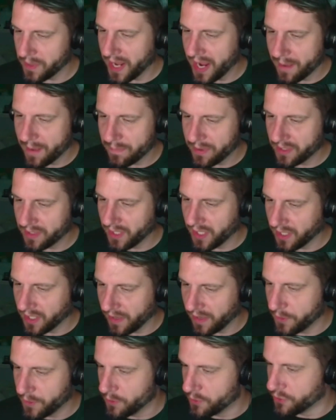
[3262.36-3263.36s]
happen like
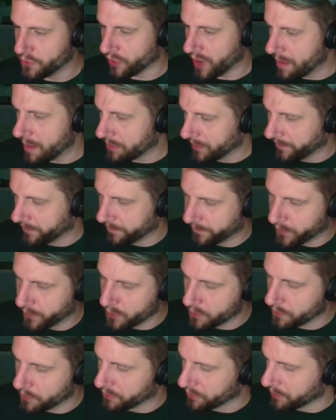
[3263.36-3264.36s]
if you dropped
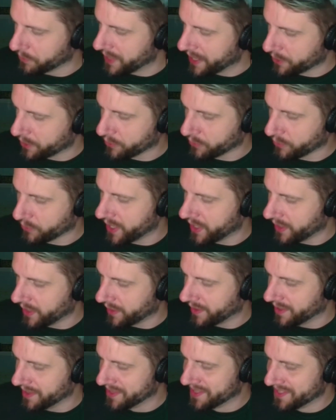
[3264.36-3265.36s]
food through that
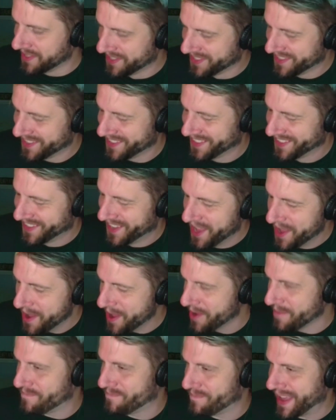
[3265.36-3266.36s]
grated
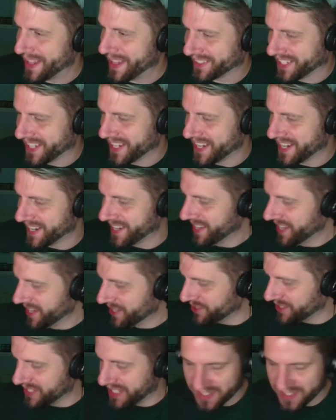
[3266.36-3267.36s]
balcony
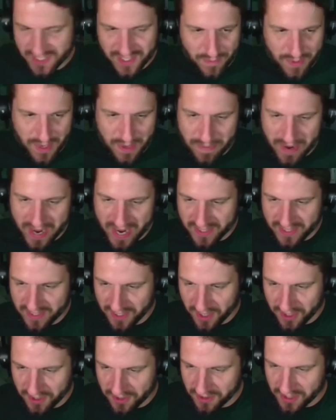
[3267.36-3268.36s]
just onto somebody
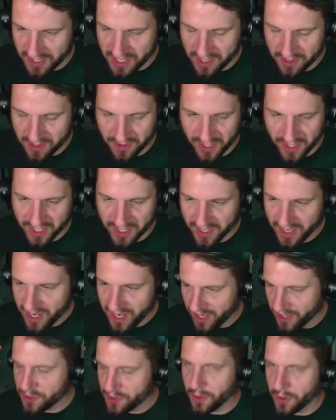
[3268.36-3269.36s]
passing underneath like
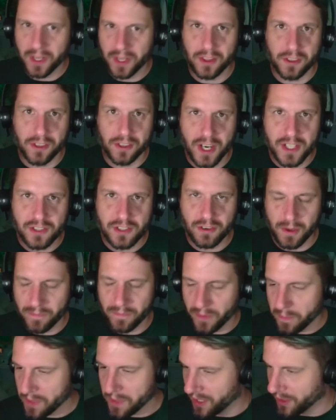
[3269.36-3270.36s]
enjoying their ice cream
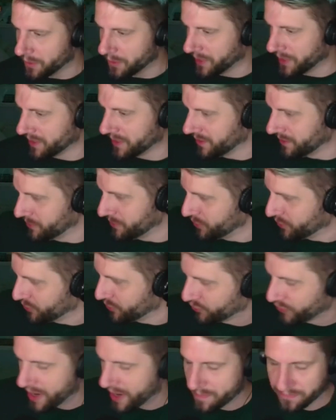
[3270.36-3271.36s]
from Killwins and you
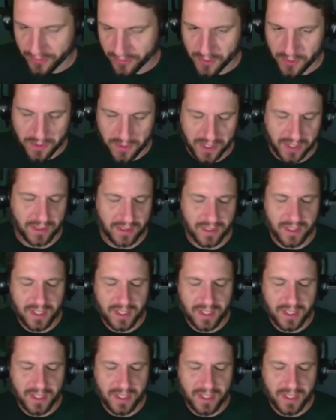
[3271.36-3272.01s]
just drop food and